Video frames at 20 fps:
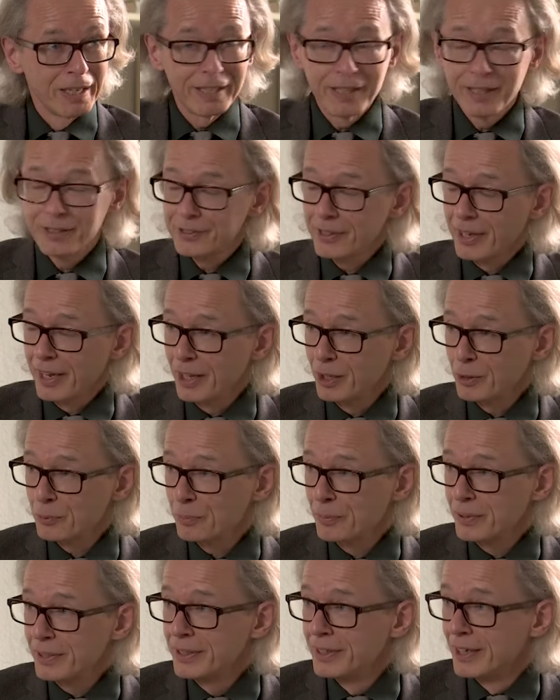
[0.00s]
Here to
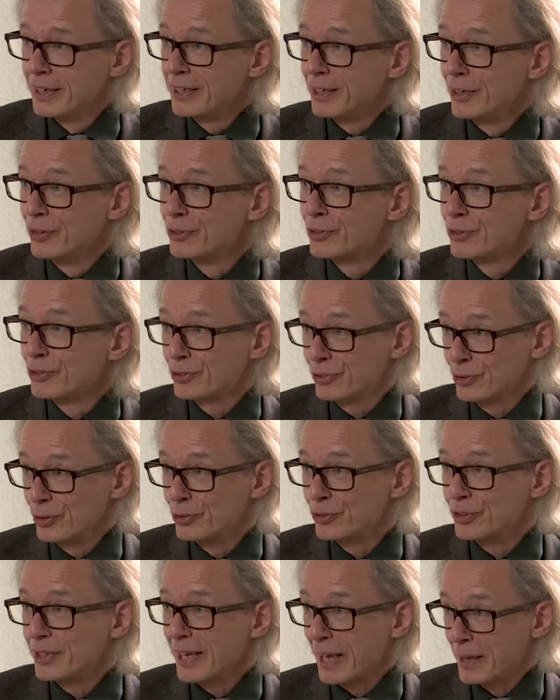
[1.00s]
help me is
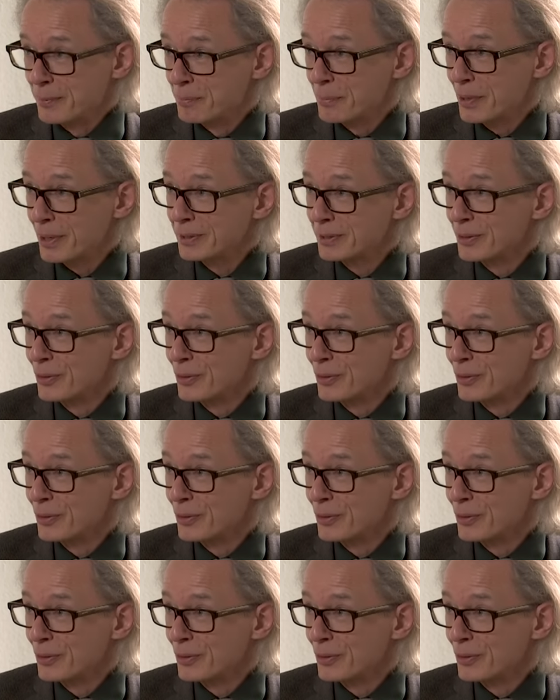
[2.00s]
Suzie Imber,